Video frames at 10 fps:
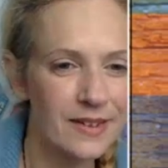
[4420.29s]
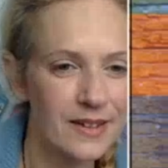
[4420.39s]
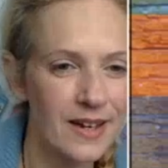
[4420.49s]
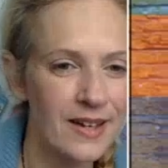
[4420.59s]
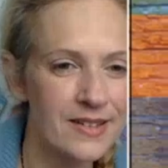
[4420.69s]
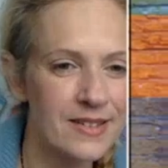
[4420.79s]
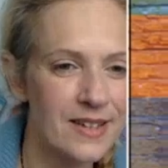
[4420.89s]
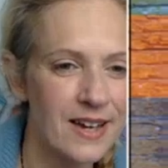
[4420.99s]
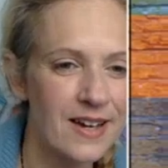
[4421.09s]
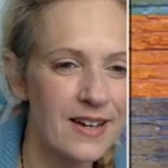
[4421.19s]
And,
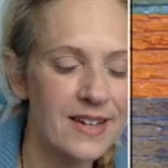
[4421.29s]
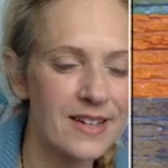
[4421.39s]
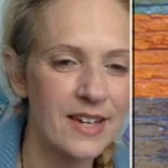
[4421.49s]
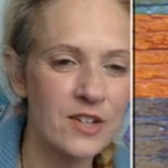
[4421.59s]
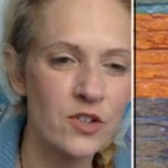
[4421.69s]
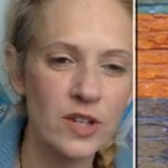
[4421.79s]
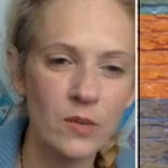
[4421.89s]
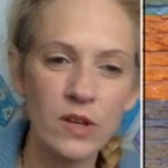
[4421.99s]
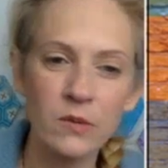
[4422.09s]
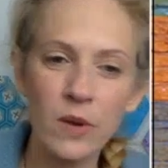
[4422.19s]
yes, Angel saying,
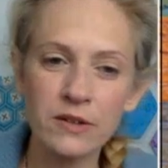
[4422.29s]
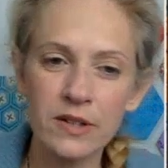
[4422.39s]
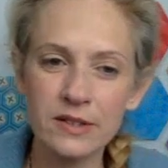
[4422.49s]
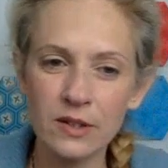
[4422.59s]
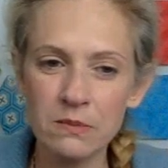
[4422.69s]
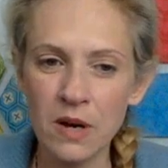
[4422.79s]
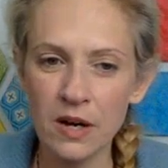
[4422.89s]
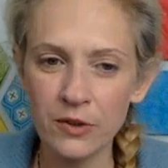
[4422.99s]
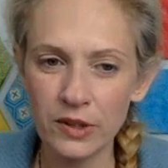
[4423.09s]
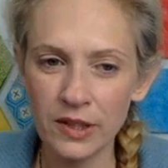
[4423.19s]
well, the weather is still
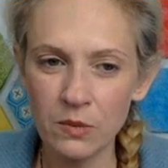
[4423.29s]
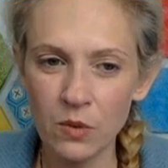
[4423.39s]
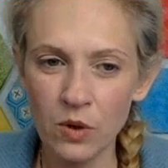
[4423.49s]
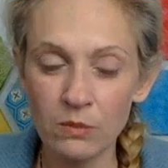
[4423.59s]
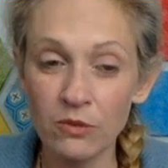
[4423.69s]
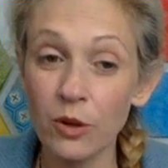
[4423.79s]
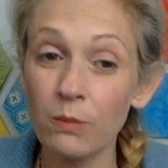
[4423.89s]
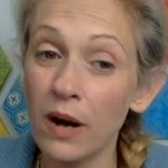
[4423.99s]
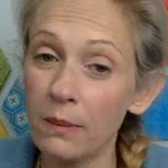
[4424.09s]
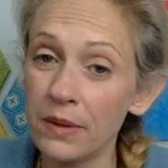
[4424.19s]
moderately warm for a
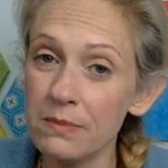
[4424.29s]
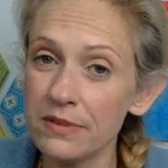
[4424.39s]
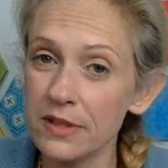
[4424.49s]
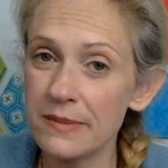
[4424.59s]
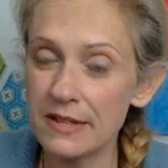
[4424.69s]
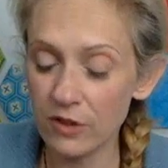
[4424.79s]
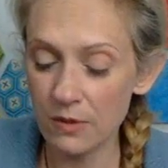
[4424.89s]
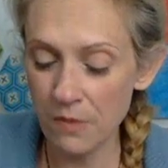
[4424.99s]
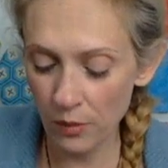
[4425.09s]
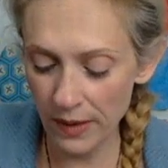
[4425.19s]
pop-up, you mean, for a
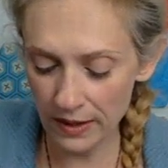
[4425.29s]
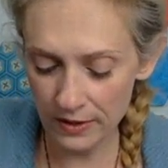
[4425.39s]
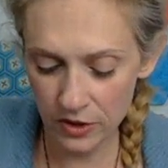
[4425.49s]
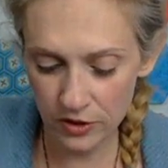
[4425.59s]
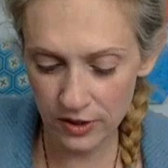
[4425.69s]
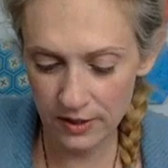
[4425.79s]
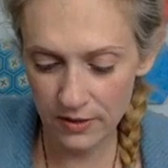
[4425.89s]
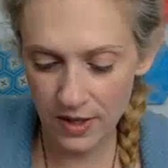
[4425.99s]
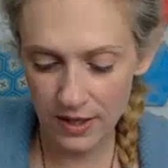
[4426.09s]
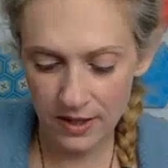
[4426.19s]
mobile art studio?
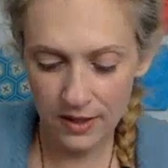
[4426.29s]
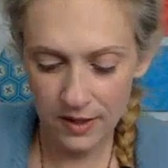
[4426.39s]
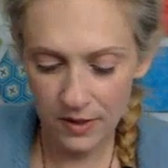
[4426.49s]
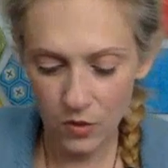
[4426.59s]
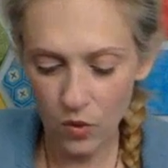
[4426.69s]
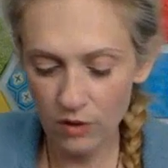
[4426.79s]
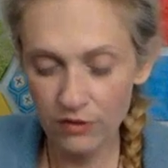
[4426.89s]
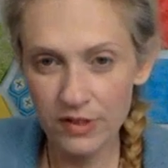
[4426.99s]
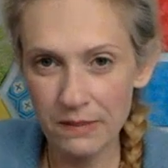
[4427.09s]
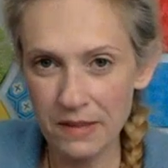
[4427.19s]
Or for
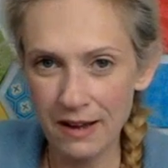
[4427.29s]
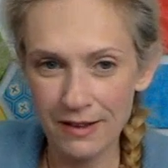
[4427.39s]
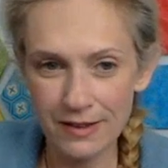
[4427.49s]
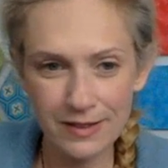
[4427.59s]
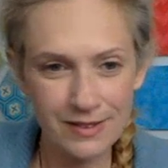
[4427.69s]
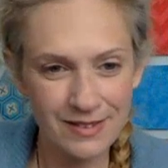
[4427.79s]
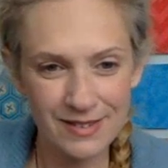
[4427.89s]
something else?